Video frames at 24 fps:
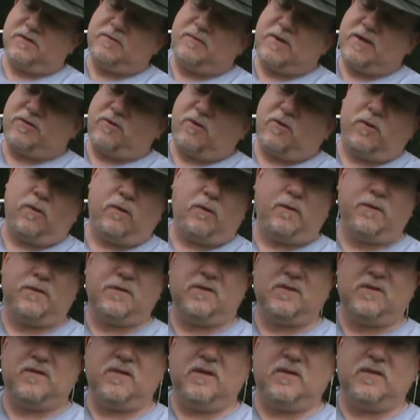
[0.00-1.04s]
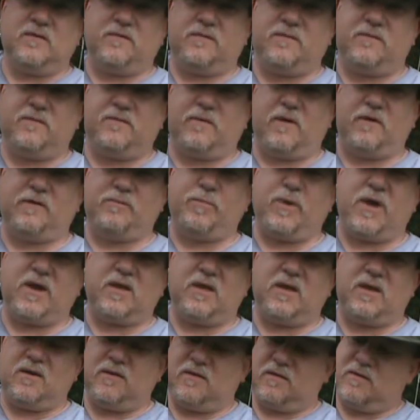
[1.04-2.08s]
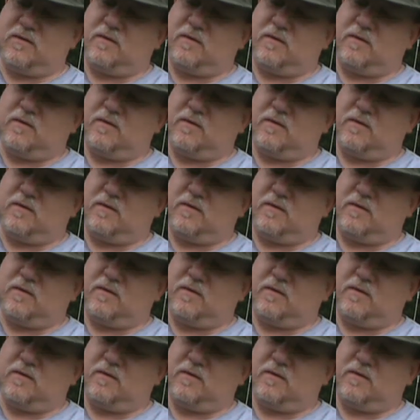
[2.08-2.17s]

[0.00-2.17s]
you about the holes in the first bucket,